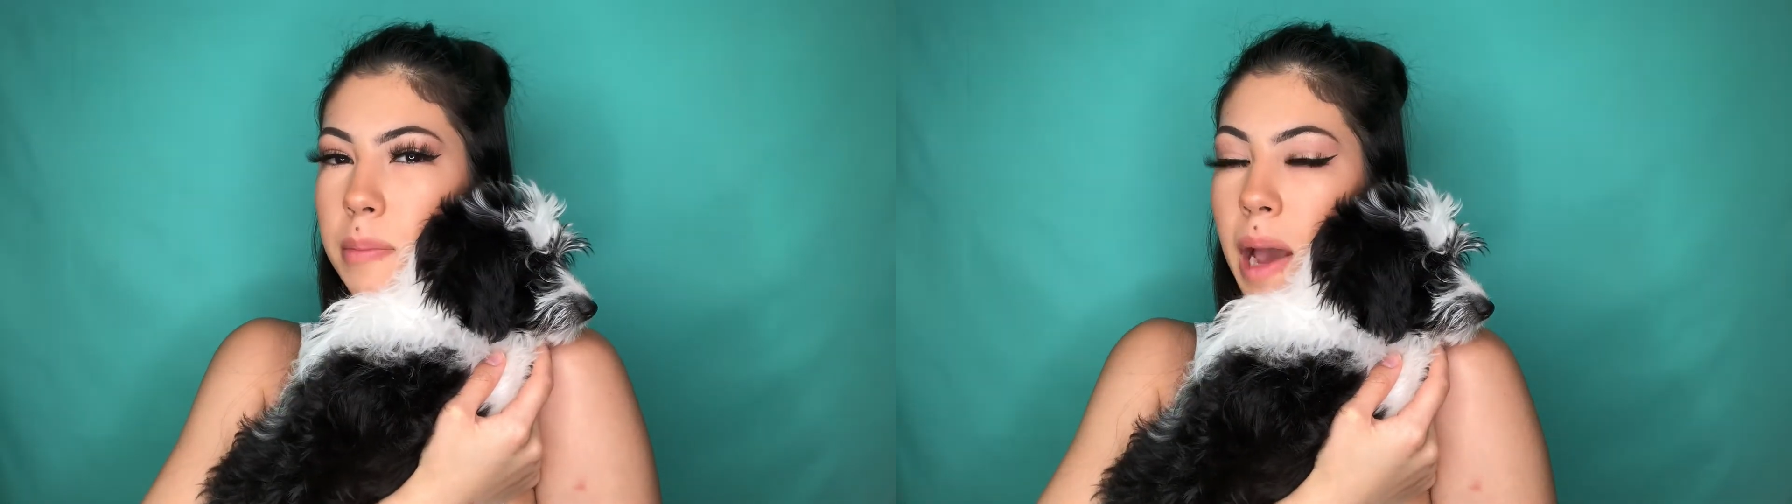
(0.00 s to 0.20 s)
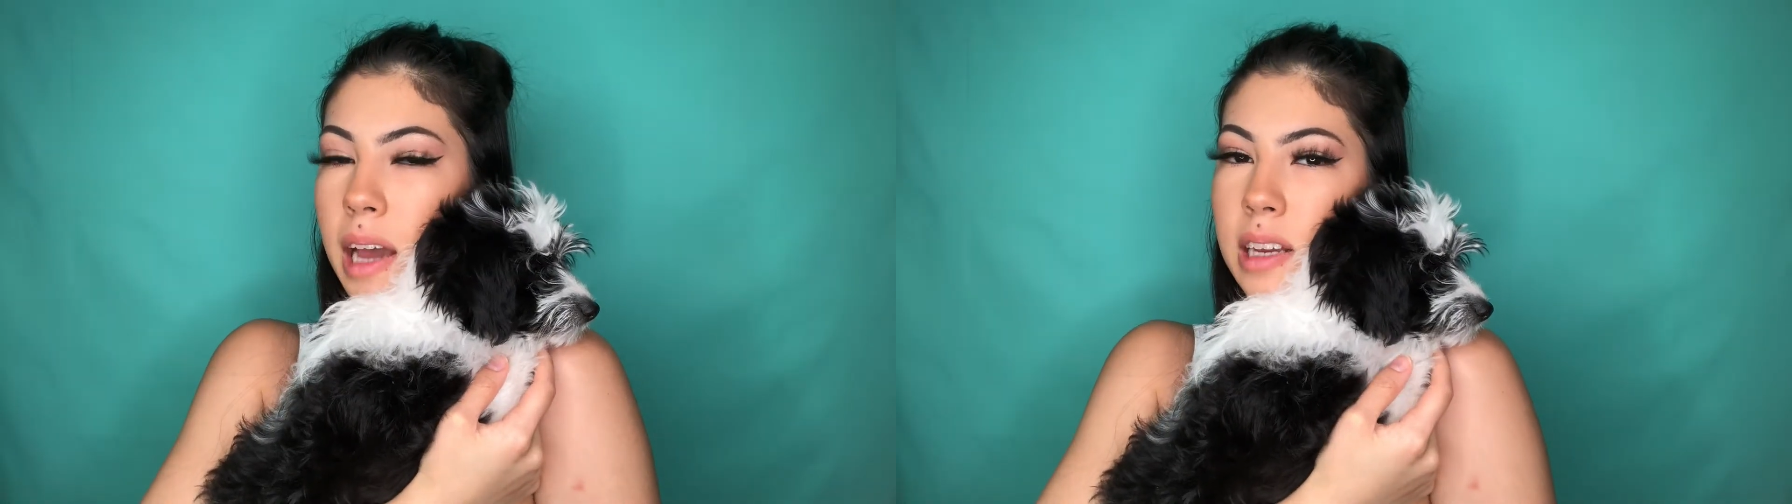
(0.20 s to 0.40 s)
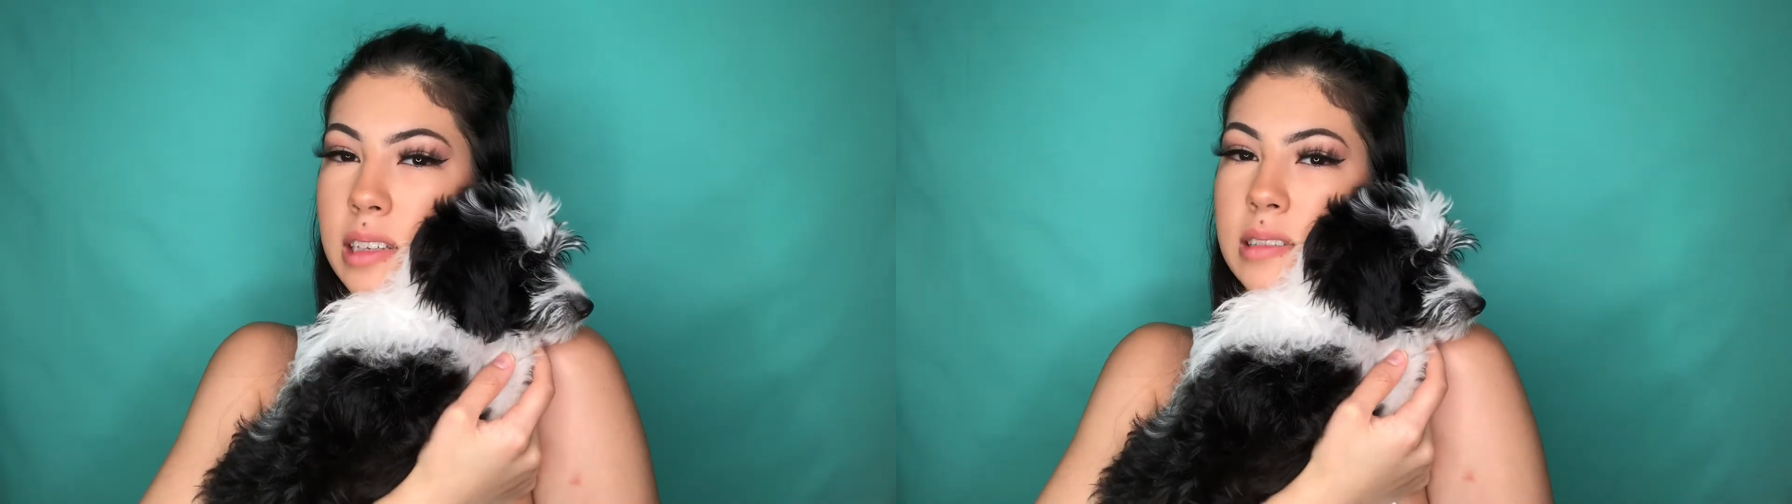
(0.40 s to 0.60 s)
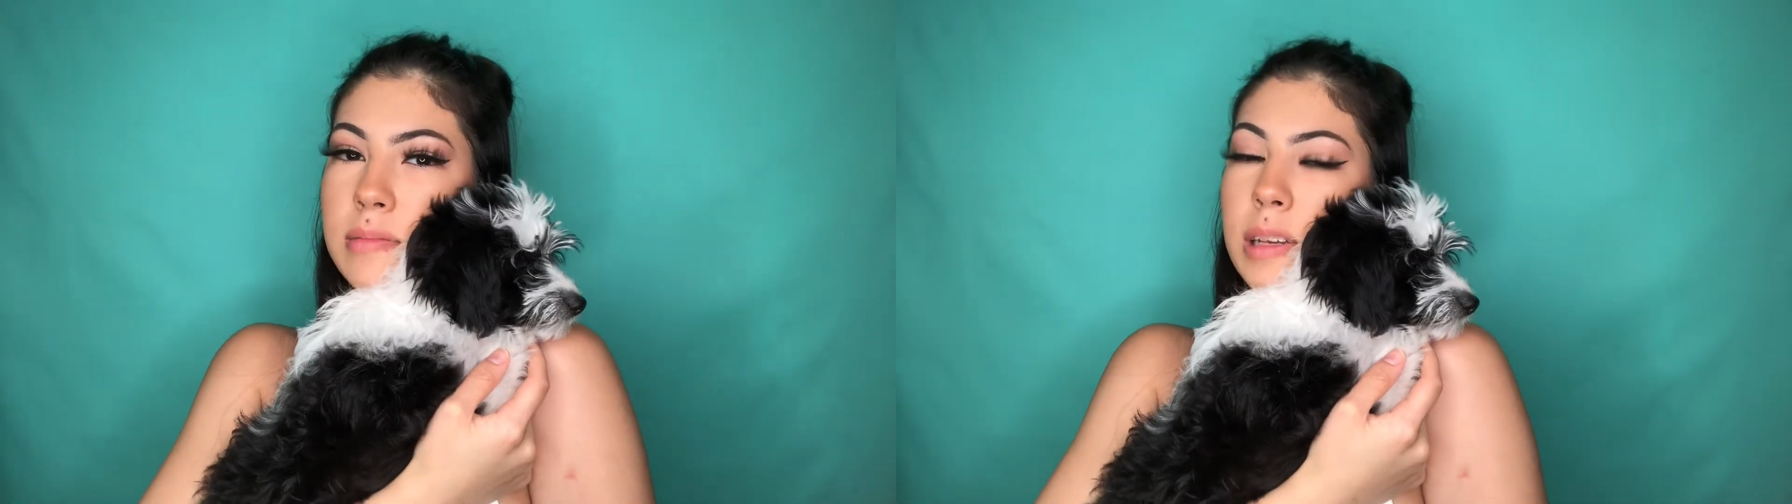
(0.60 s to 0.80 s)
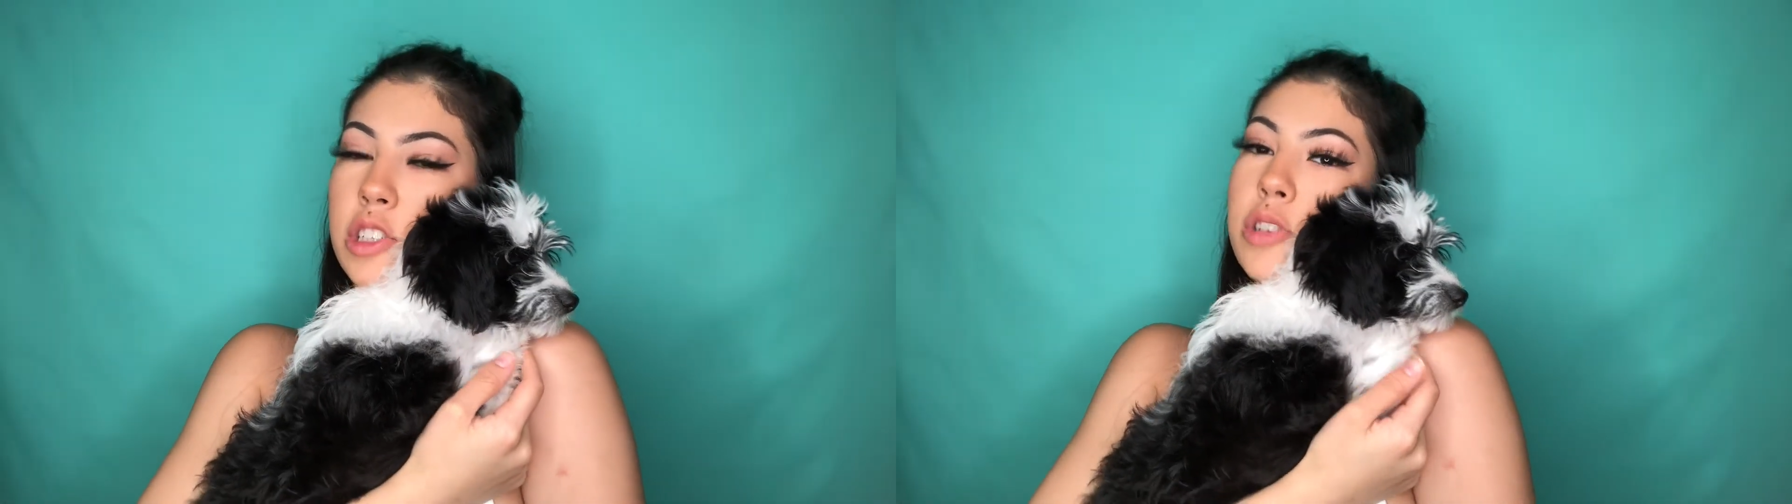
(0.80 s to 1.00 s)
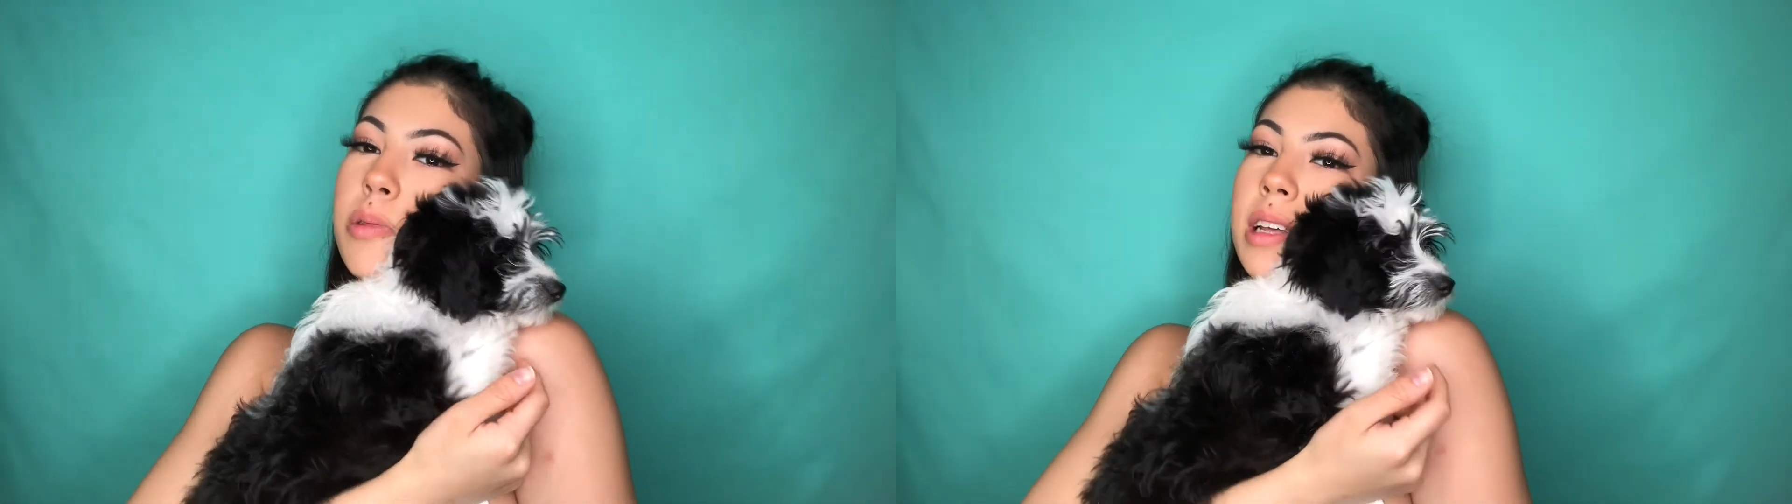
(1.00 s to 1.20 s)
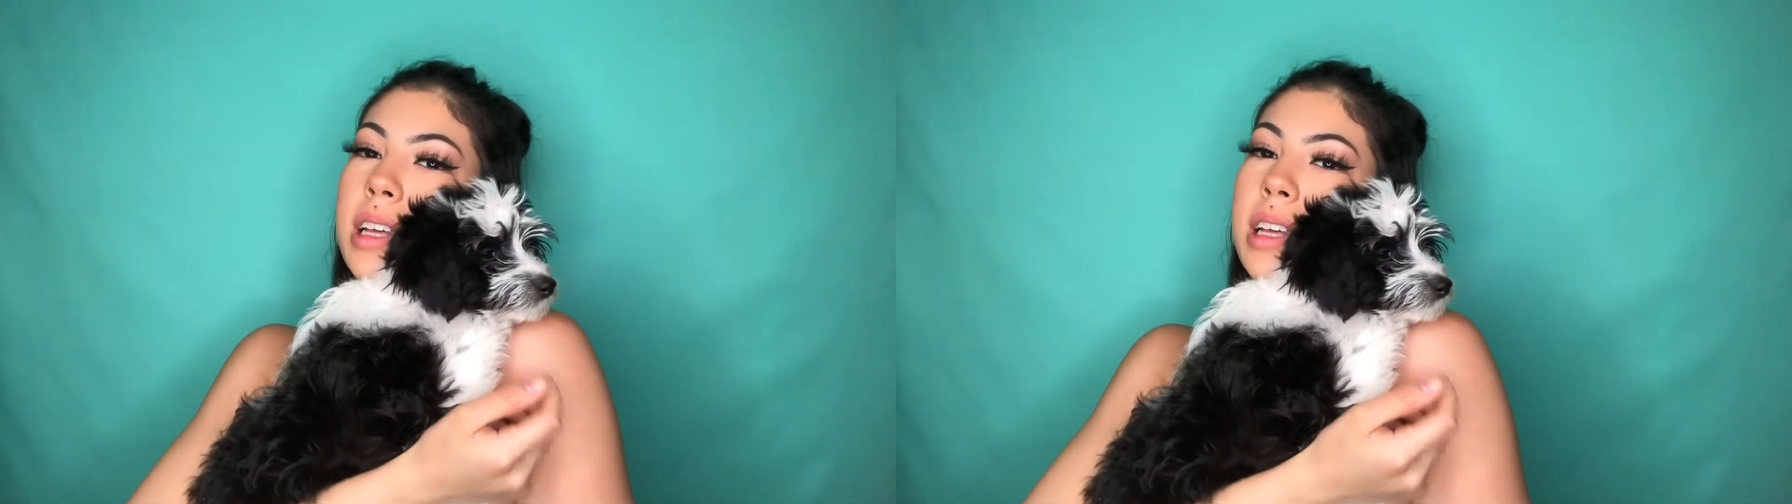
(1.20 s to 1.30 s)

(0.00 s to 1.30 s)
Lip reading: patties. And she really